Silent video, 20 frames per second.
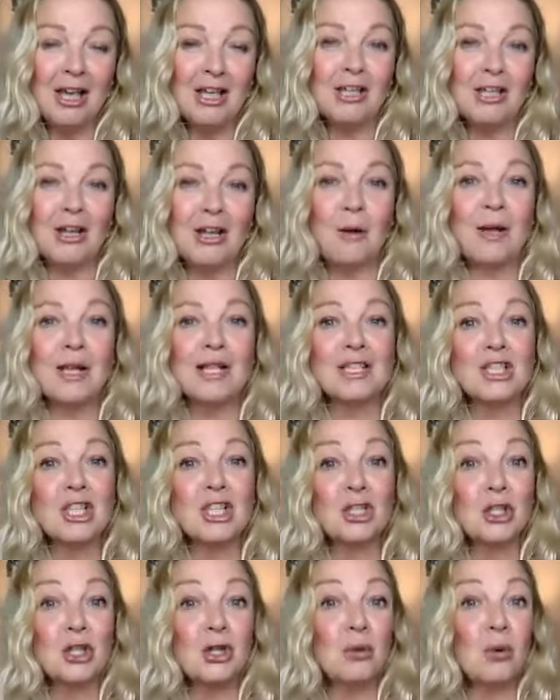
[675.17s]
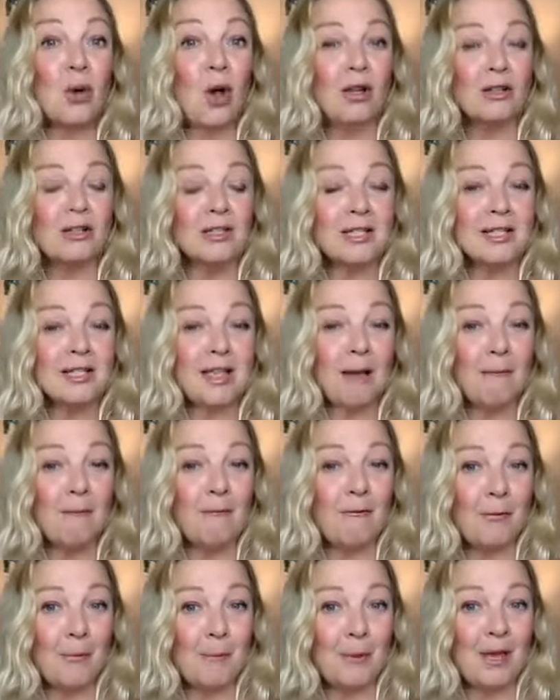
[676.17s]
You know, it's a new concept
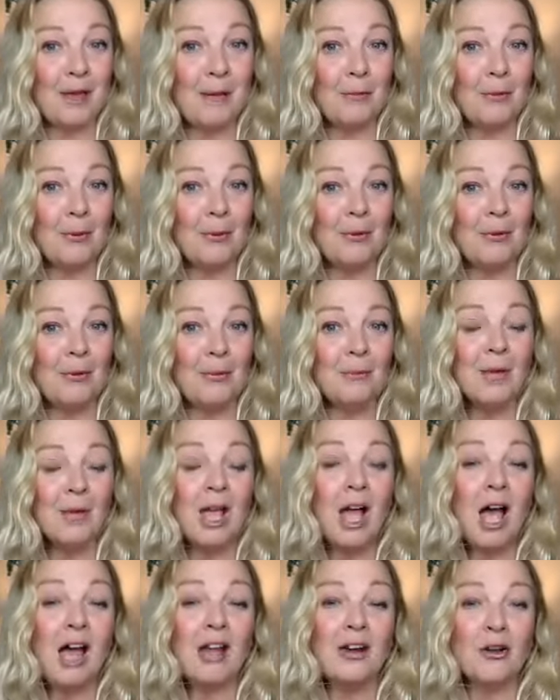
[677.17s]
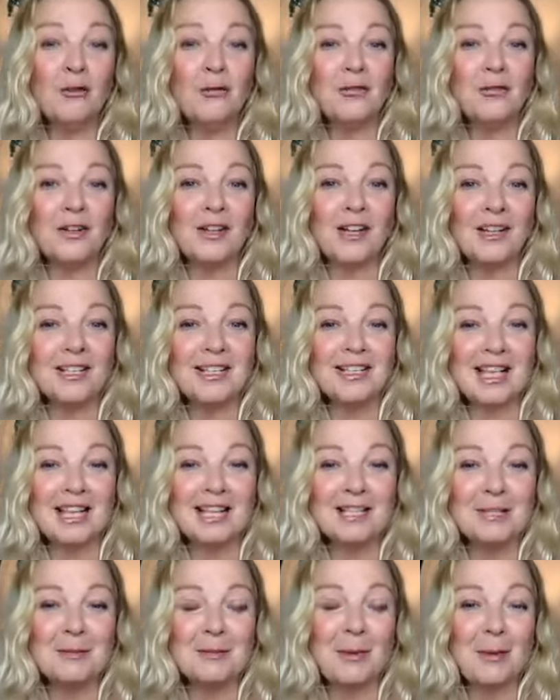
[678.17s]
for people. And often I
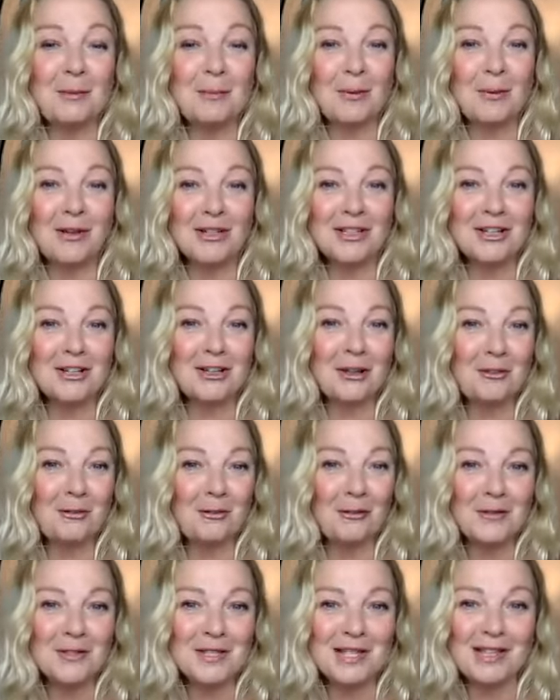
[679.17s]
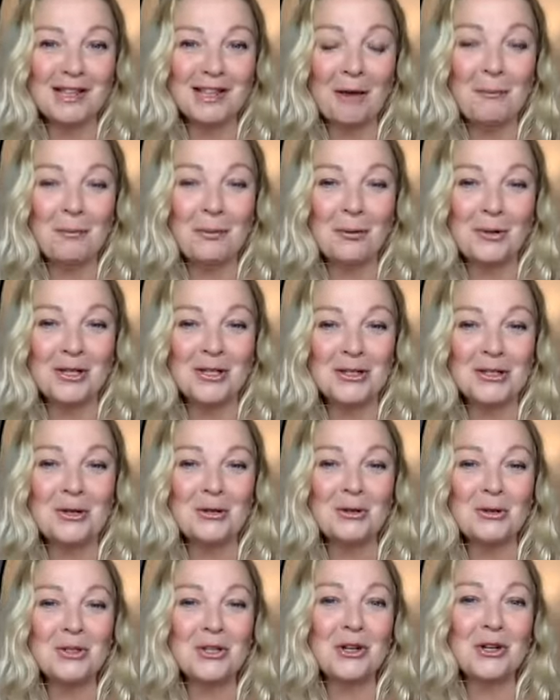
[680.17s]
say to people, I don't know if you've seen that book, it's
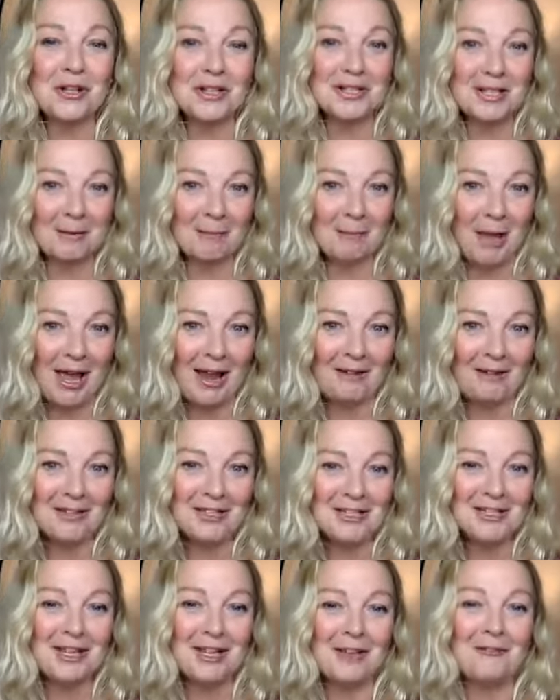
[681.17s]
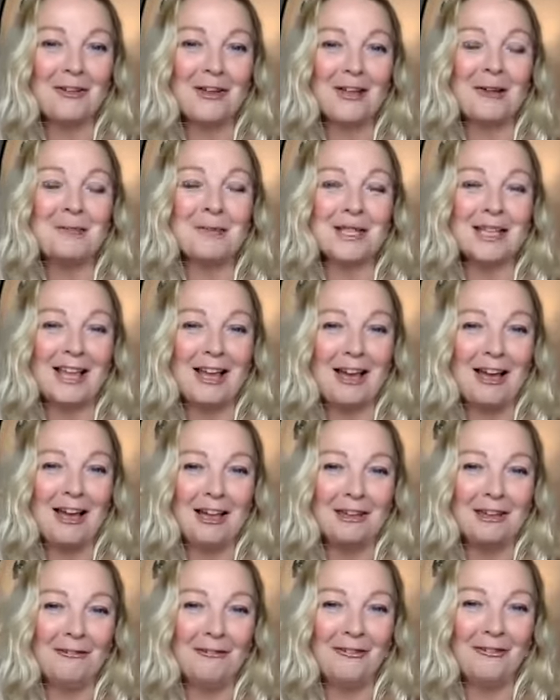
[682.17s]
called Toxic Parents, Overcoming Their
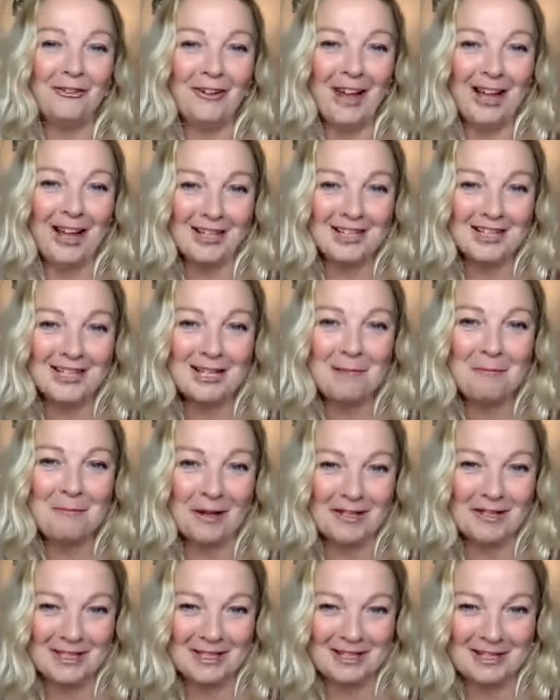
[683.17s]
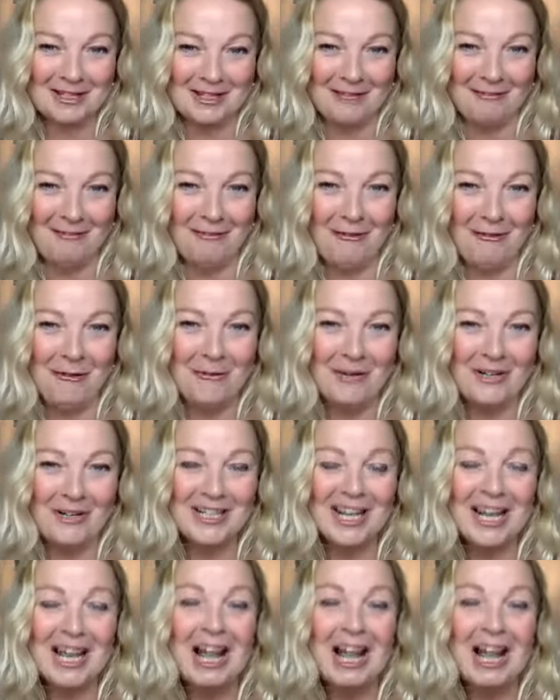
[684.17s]
Hurtful Legacy by Susan Forward.